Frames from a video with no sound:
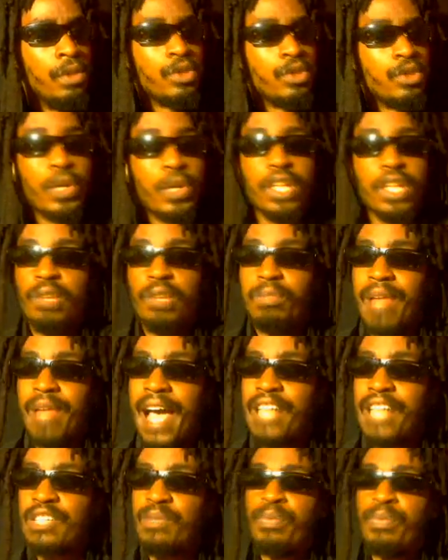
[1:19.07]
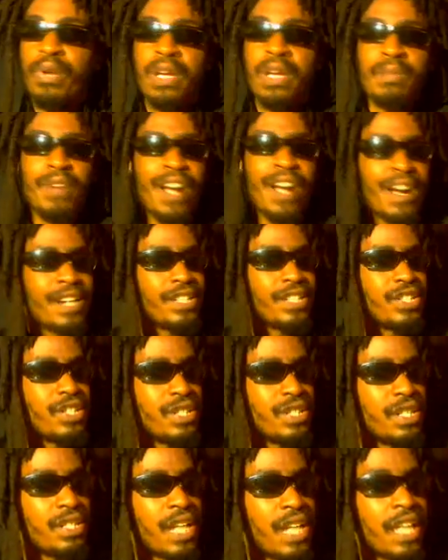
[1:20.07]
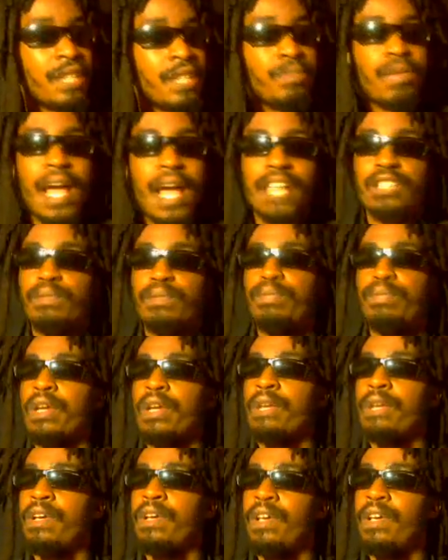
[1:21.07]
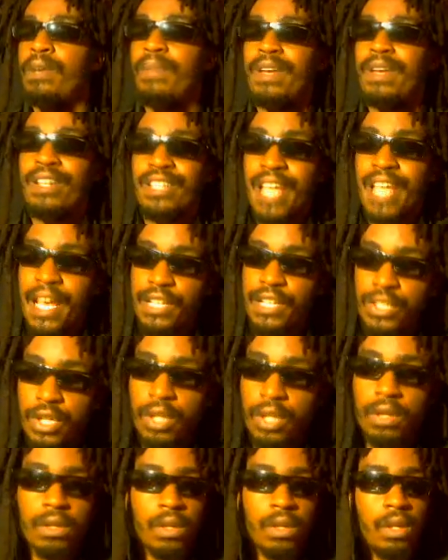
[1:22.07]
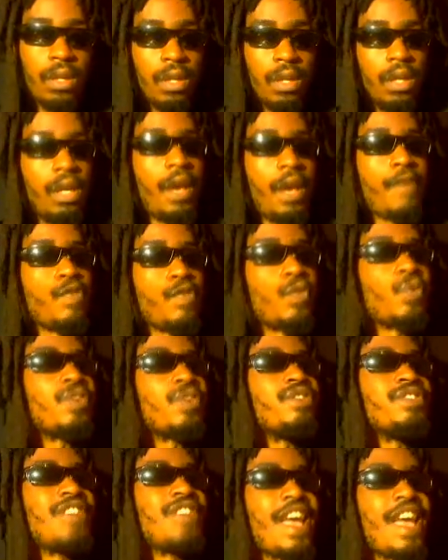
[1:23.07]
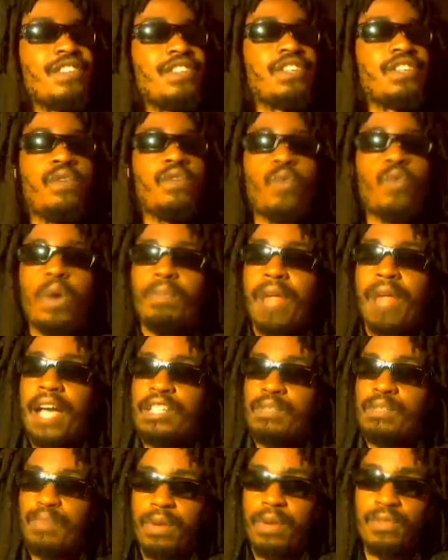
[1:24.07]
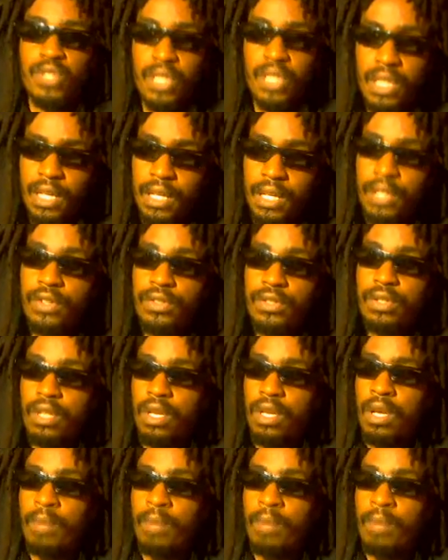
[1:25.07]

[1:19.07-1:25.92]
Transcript: to get the black supreme consciousness and the black supreme meditation and the realization of what black supremacy is.